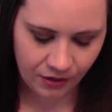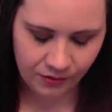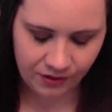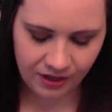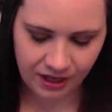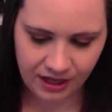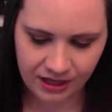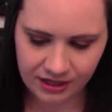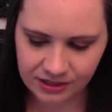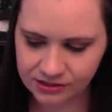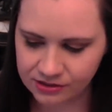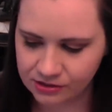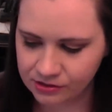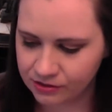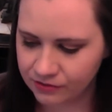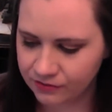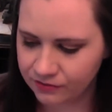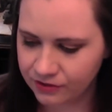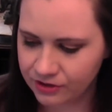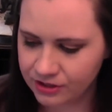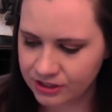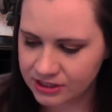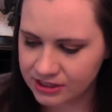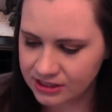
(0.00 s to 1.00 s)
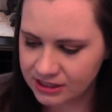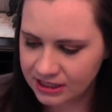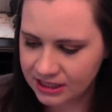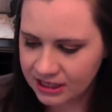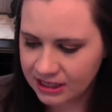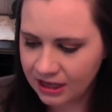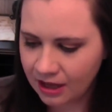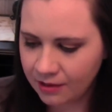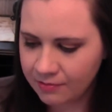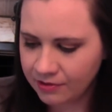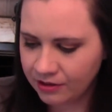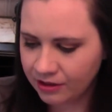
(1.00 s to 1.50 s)
Okay, so the first
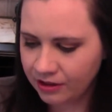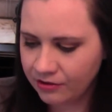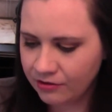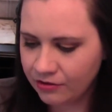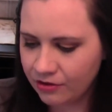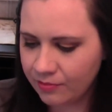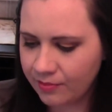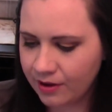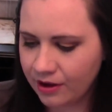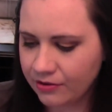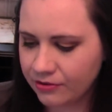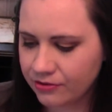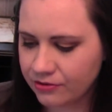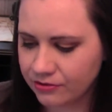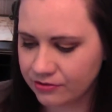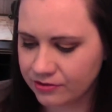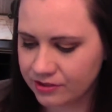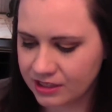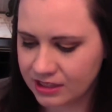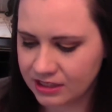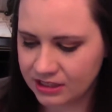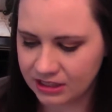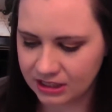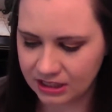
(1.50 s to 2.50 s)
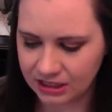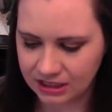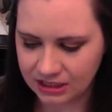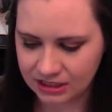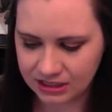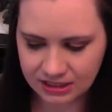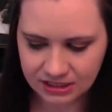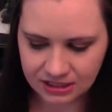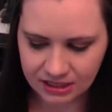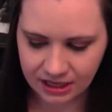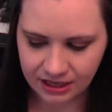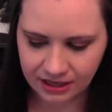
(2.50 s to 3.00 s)
thing I'm going to let you know about cruises
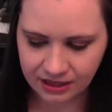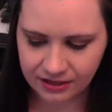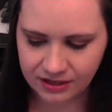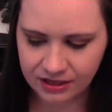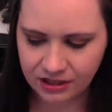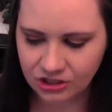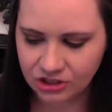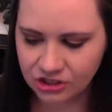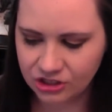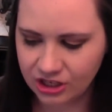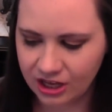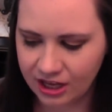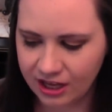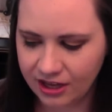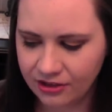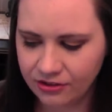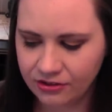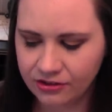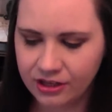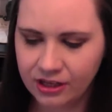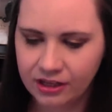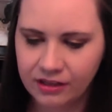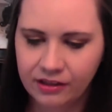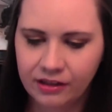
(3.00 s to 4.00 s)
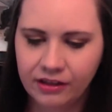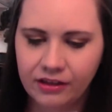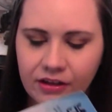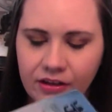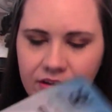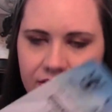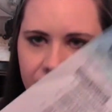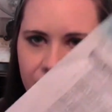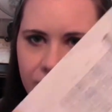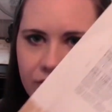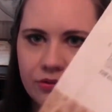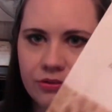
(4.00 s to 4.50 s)
is like each day you'll get like
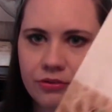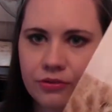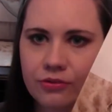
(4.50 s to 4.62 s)
a little